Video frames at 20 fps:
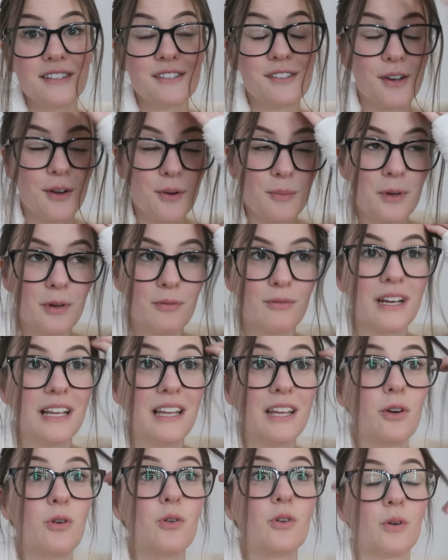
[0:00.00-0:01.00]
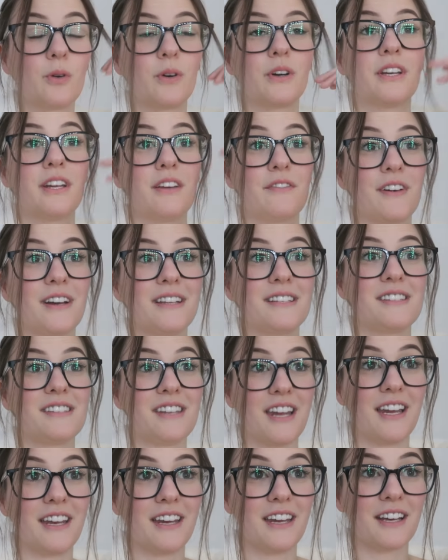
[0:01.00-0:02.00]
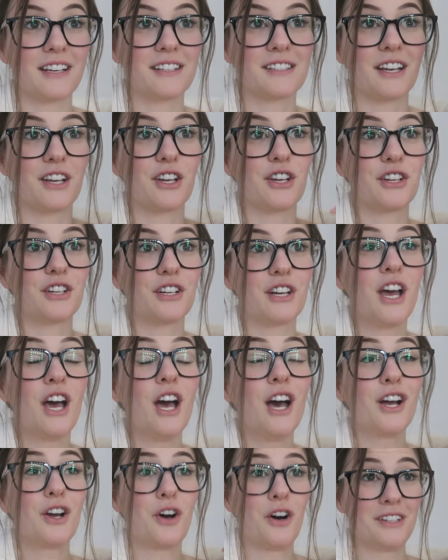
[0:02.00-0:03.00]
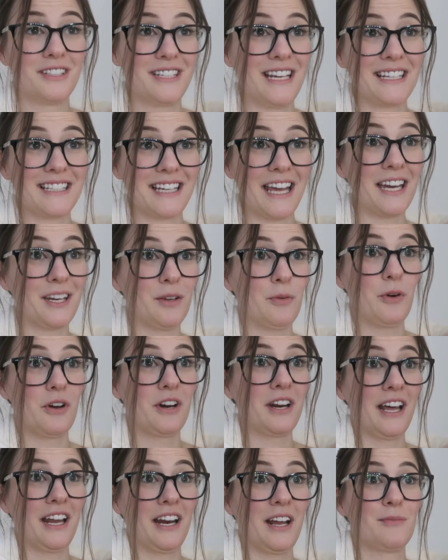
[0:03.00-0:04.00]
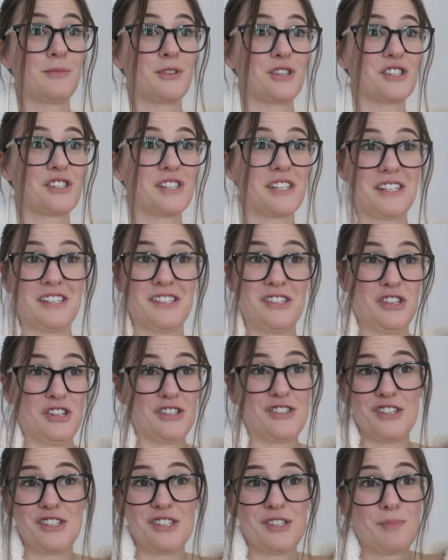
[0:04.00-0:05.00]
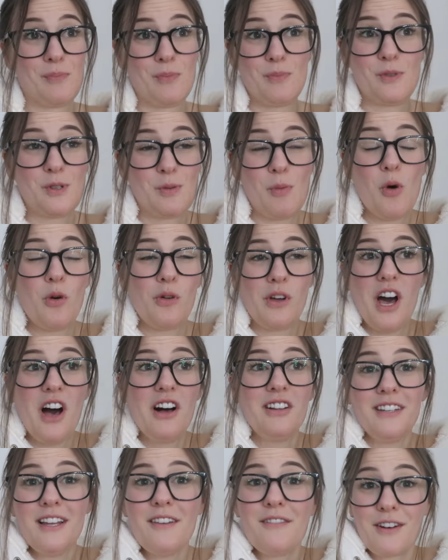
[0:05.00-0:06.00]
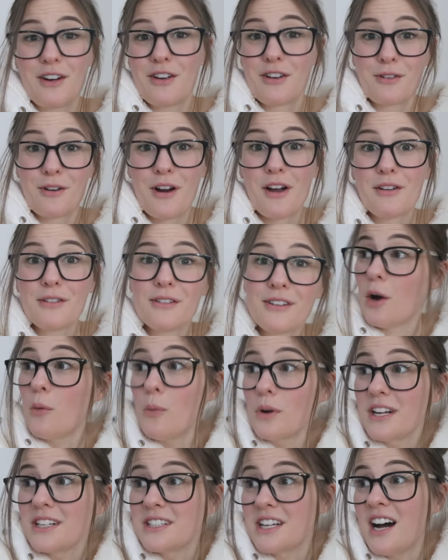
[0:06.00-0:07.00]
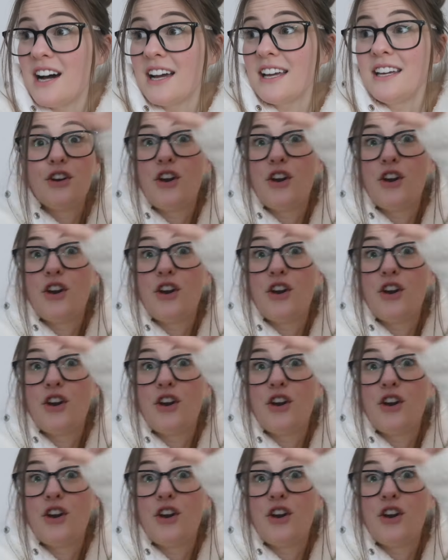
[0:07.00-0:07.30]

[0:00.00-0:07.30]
So it would be really awkward if I'd stayed here because I couldn't contact anyone and I'm just a, just a sm small girl living on her own. Don't want to die.